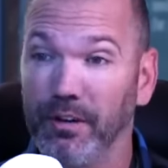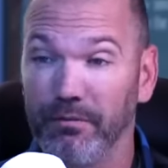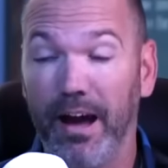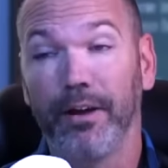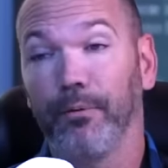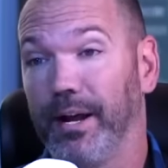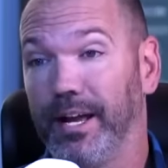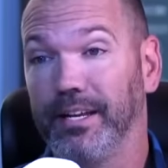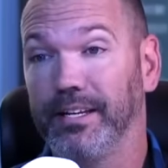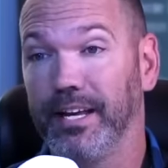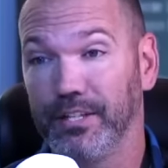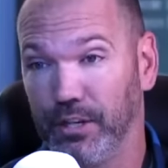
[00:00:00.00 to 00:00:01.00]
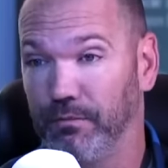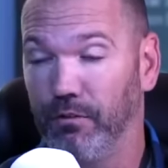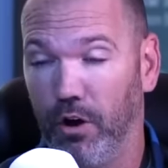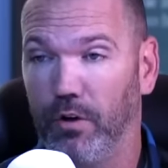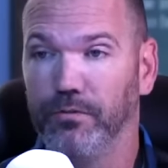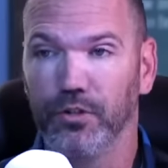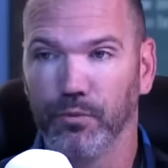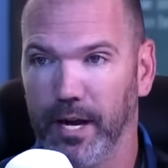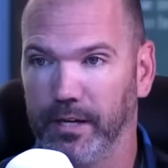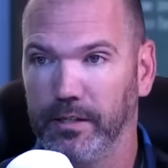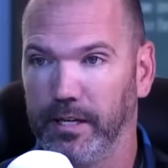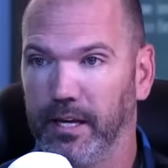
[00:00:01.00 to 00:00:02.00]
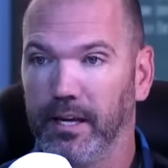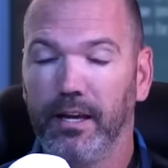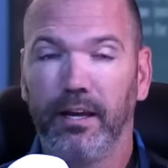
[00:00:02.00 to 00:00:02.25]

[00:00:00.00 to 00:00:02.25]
of Iran gets involved directly.